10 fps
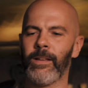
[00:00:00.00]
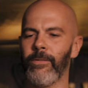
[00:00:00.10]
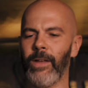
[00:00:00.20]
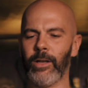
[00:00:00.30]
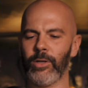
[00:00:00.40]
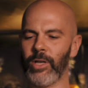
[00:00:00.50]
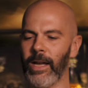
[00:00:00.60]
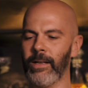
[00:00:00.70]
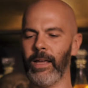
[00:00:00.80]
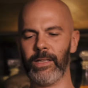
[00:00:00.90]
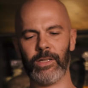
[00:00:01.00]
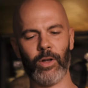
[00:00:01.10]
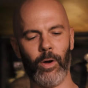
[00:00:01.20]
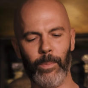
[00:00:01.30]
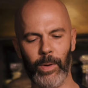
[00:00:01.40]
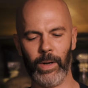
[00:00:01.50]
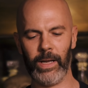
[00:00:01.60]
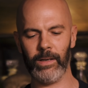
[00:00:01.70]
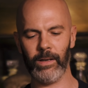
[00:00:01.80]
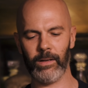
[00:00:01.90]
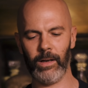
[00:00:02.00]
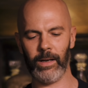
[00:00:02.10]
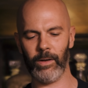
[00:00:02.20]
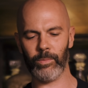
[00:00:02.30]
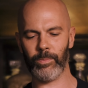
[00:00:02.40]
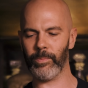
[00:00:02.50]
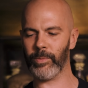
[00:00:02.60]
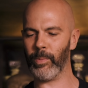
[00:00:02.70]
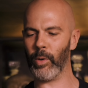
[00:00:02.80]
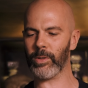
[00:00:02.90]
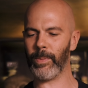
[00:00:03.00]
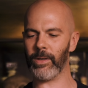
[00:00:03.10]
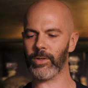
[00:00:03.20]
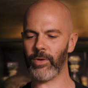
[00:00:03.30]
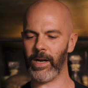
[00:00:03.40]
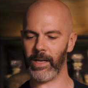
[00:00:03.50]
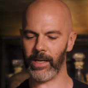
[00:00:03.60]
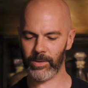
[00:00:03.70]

Give that a good shake. Now this has got a built-in like little pour spout strainer here,